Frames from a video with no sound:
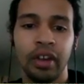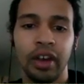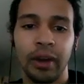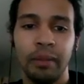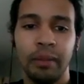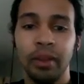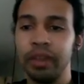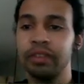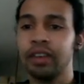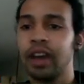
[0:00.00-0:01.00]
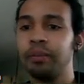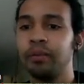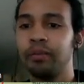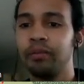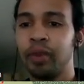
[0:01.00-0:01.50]
But in the
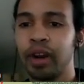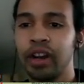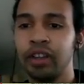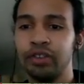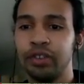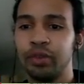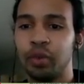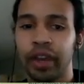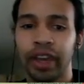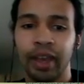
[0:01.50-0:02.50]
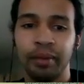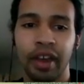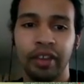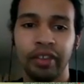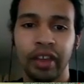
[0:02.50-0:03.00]
meantime, we're going to use this war game
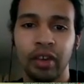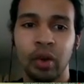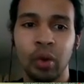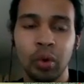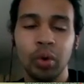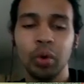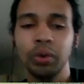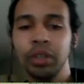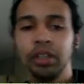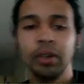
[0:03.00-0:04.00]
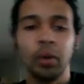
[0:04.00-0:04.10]
as a cool